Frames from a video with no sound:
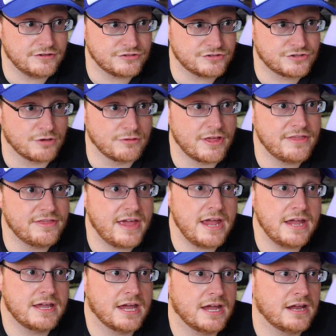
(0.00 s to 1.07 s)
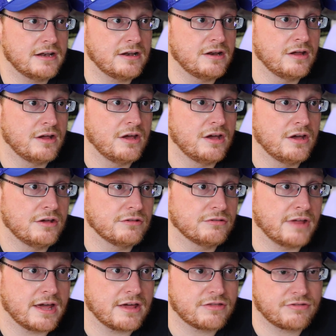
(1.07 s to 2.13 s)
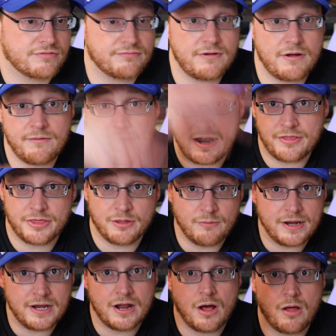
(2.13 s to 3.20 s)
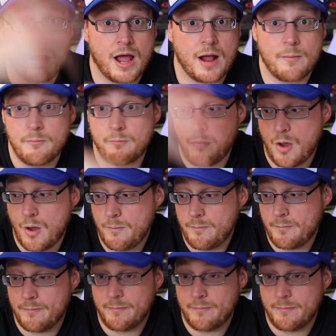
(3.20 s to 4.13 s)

So that they can, like, throw it out the window, like, boop.